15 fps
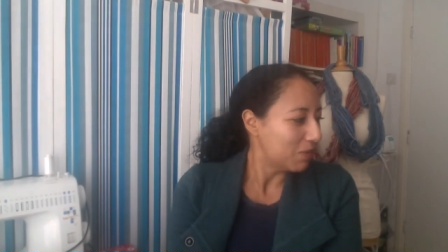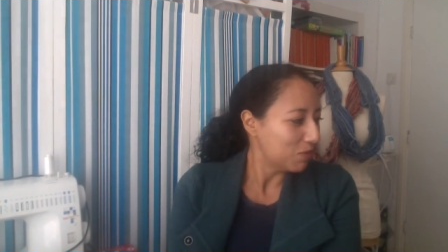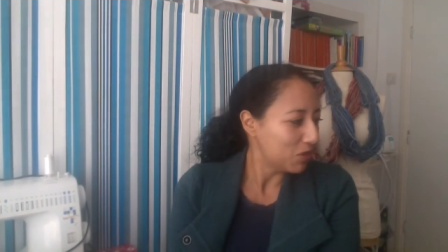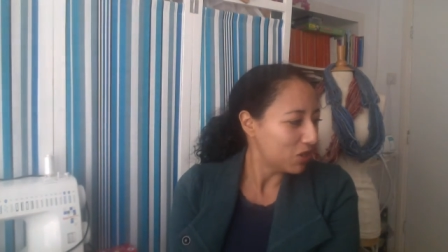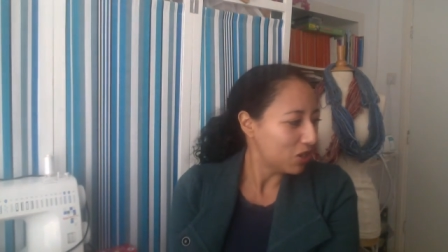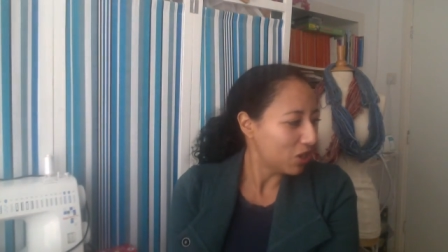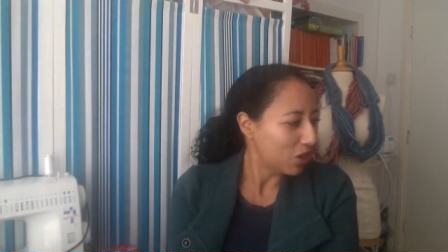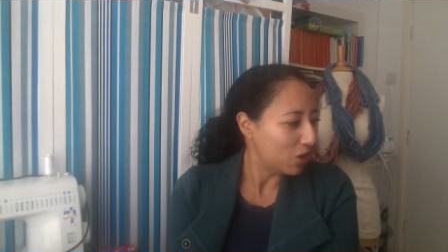
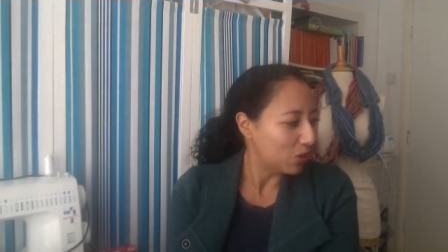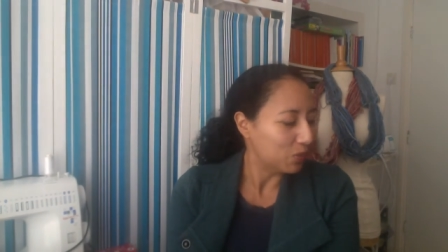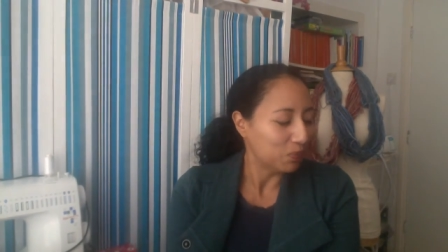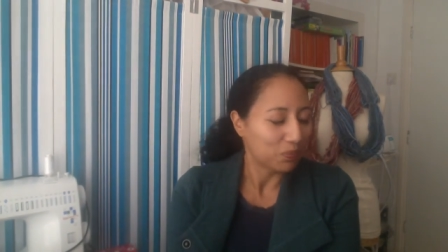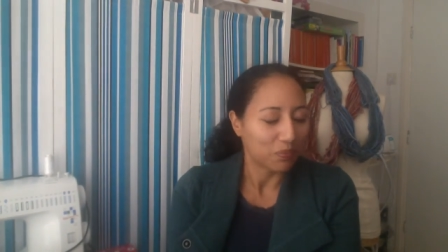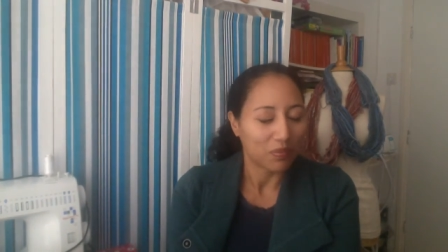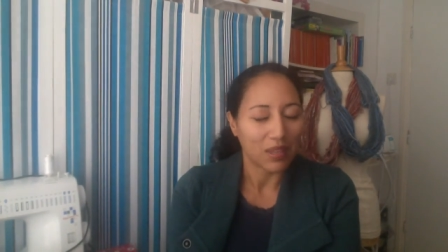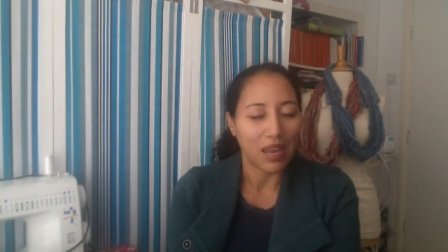So
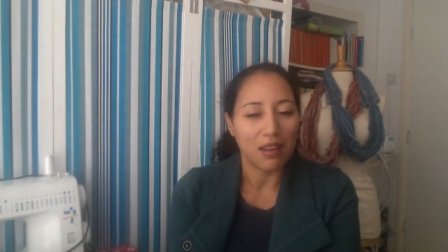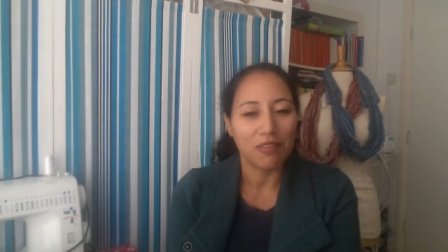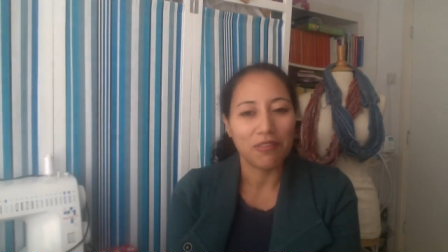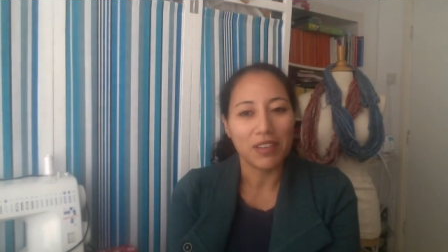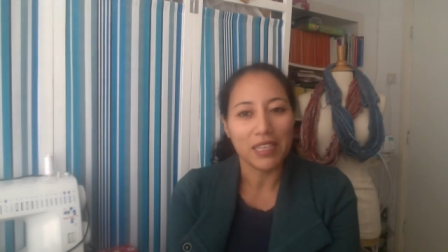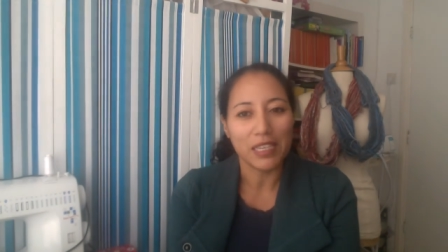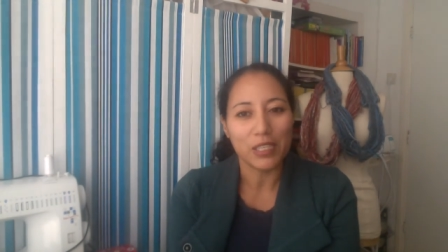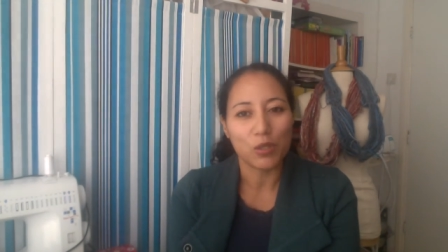I
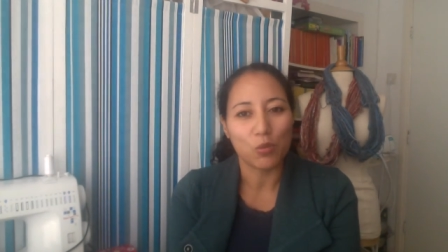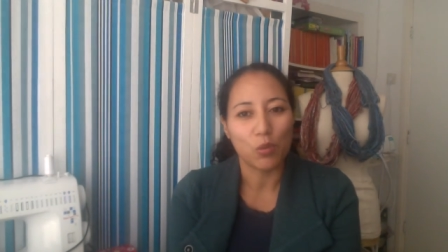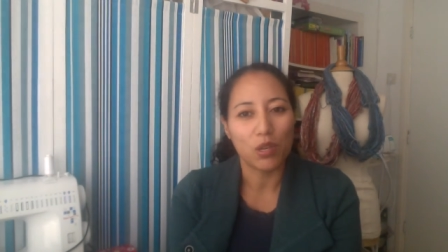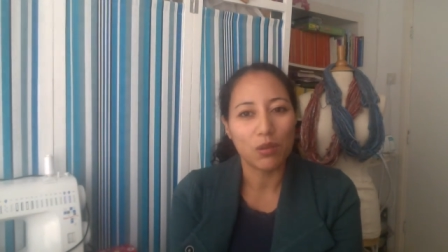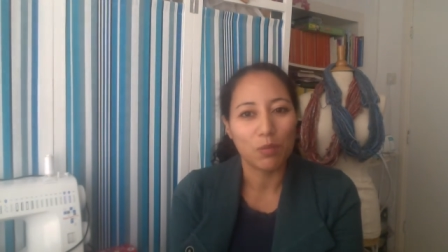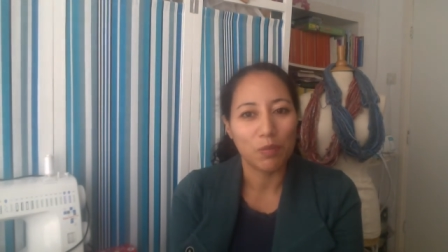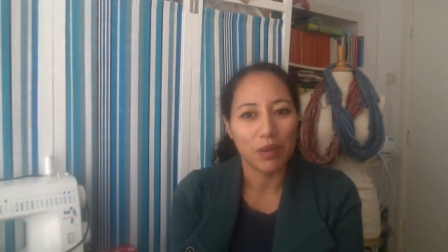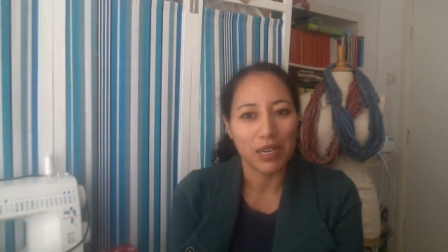finished
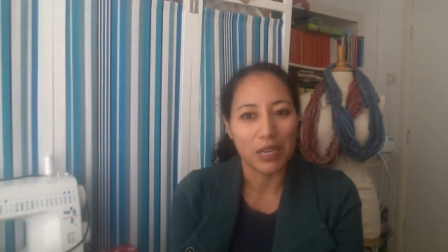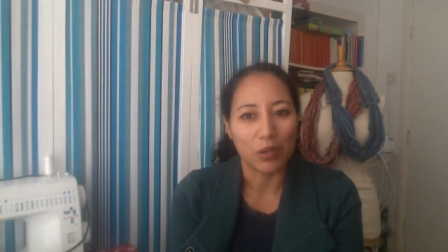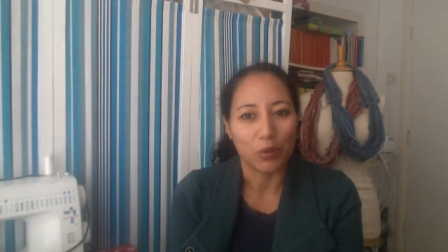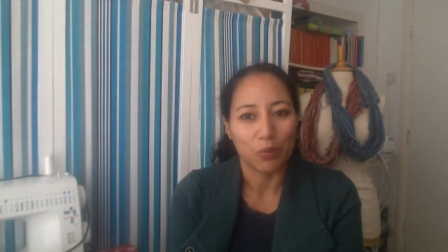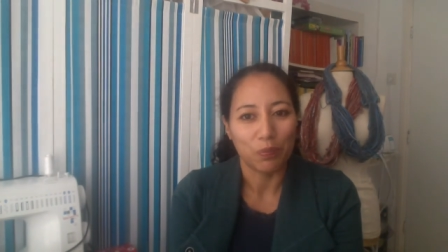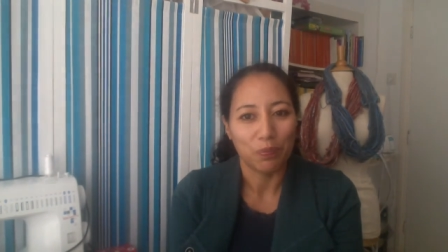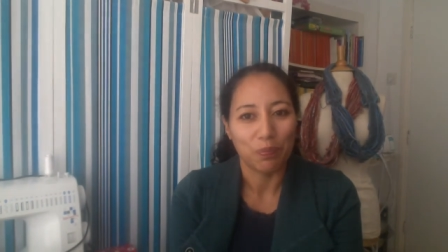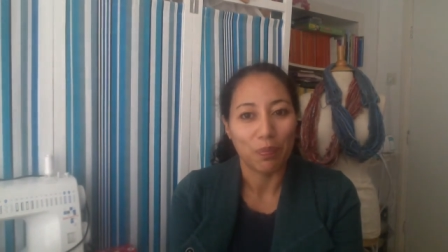one pair,
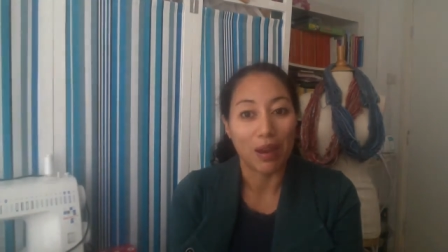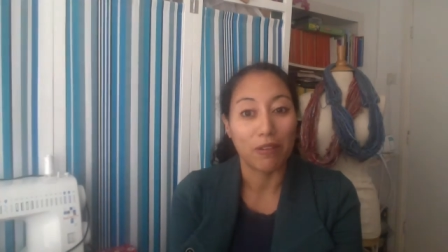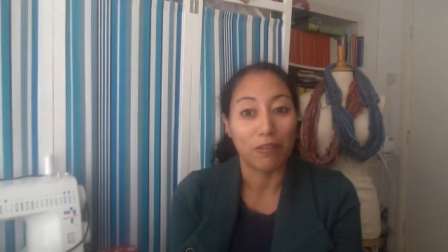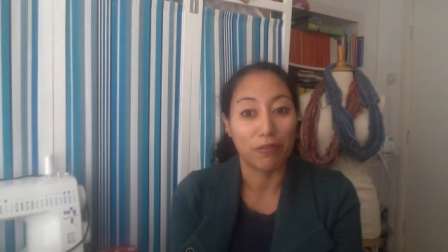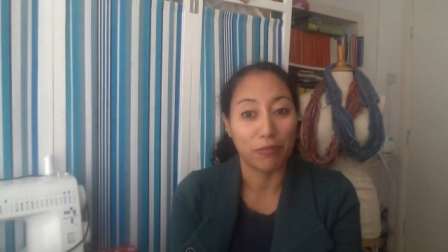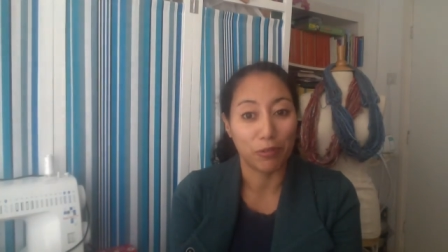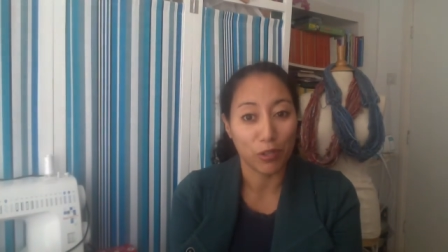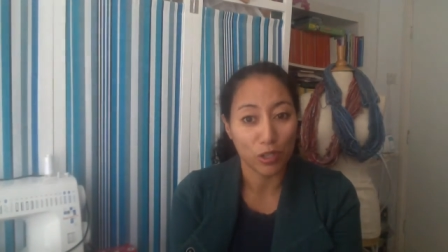my
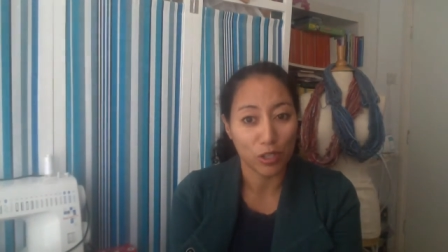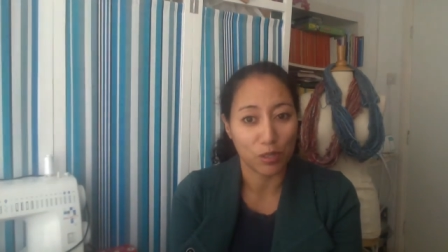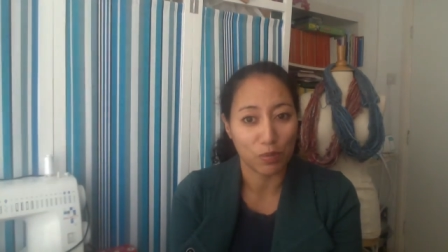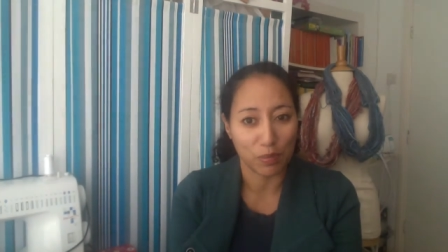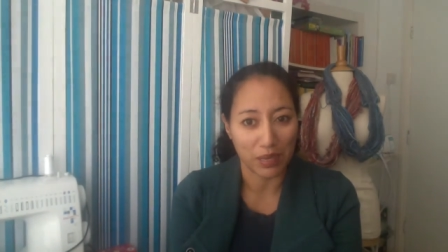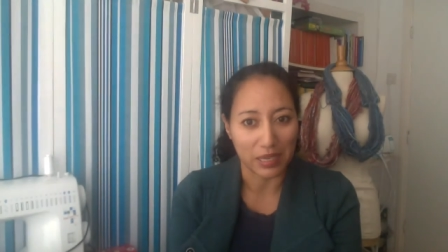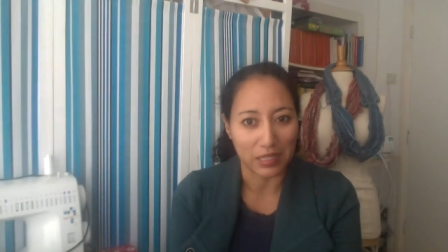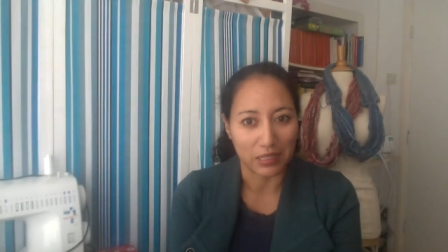first
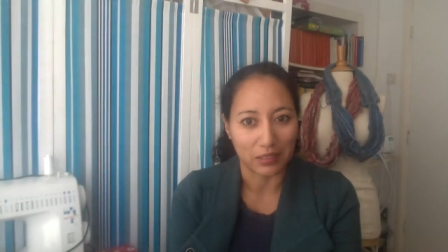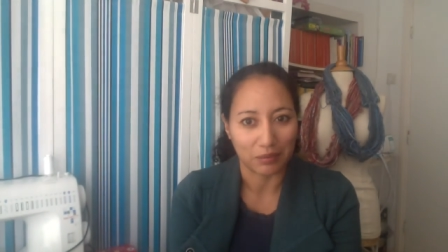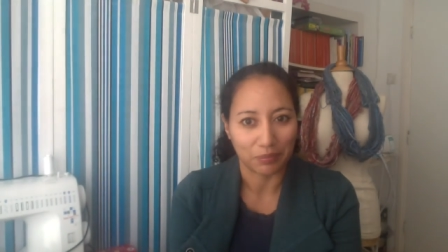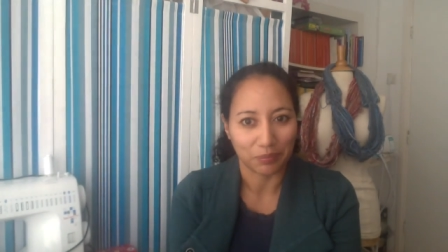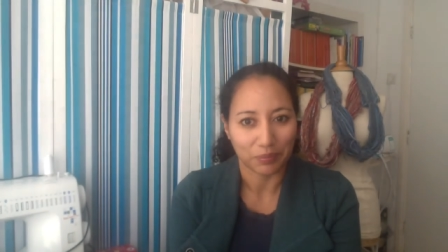pair,